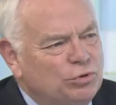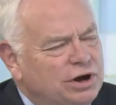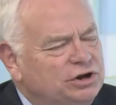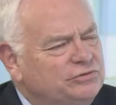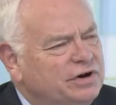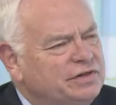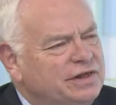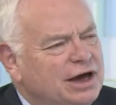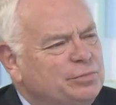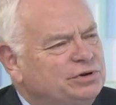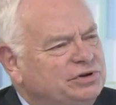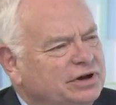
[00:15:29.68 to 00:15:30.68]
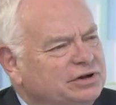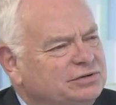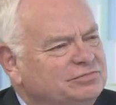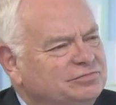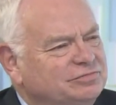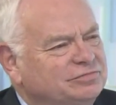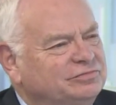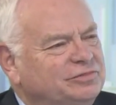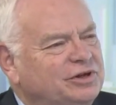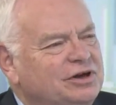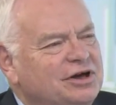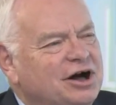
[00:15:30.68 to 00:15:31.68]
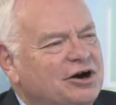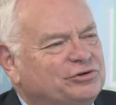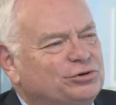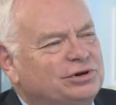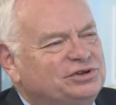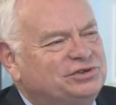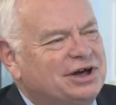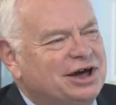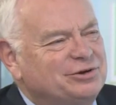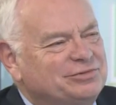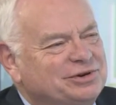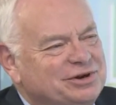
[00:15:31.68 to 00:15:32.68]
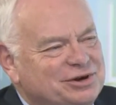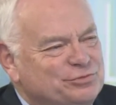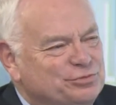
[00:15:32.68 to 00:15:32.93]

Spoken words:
Where do you find the appetite? After all this time